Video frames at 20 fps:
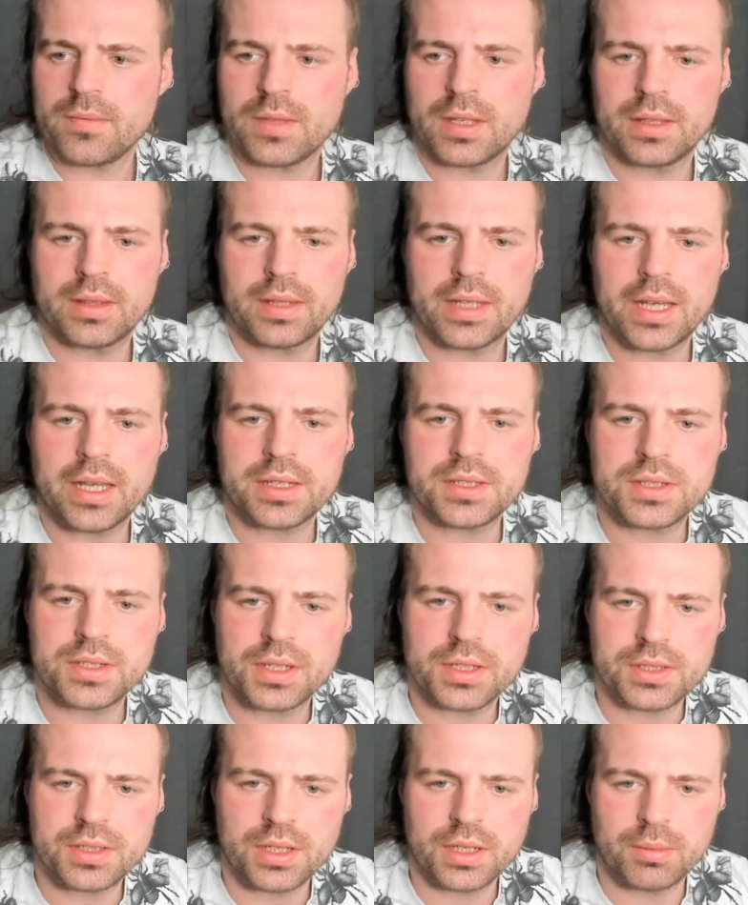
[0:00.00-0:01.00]
That's
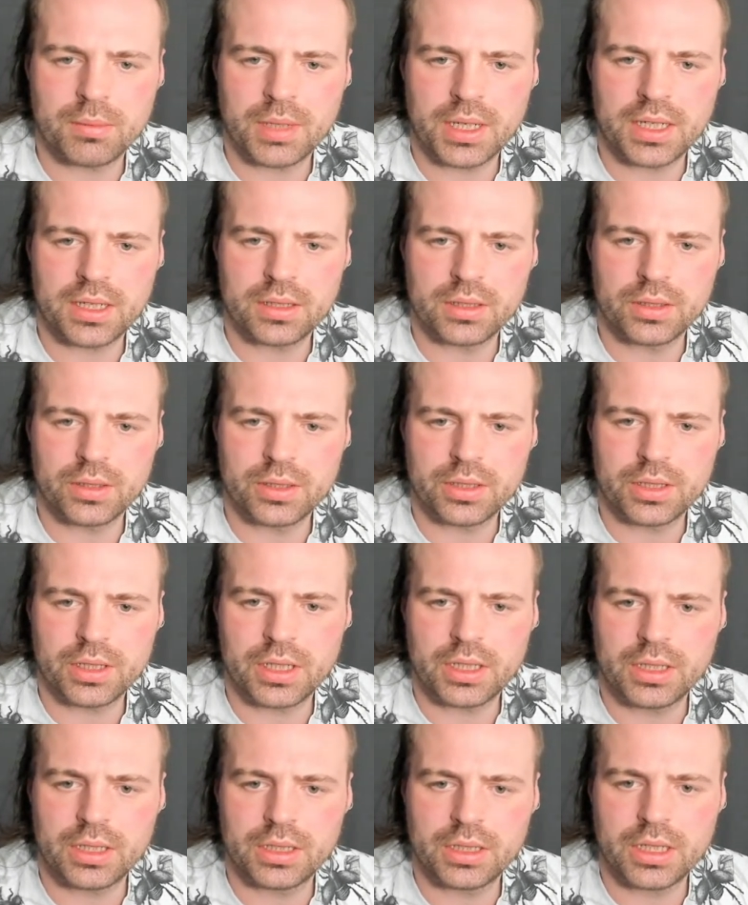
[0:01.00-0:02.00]
just going to make it look a
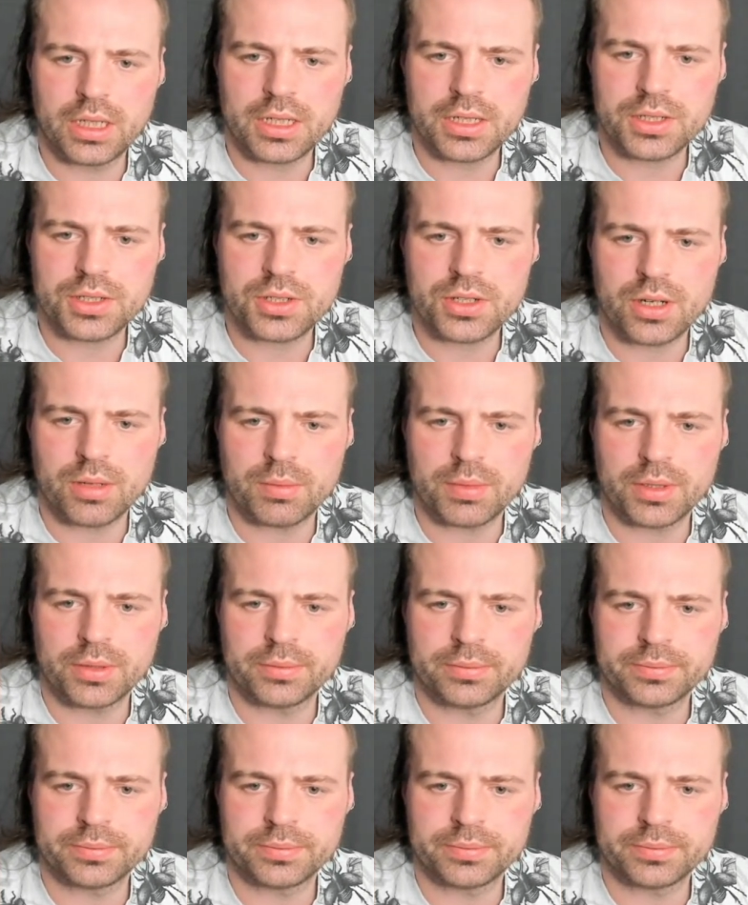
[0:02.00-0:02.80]
lot sharper.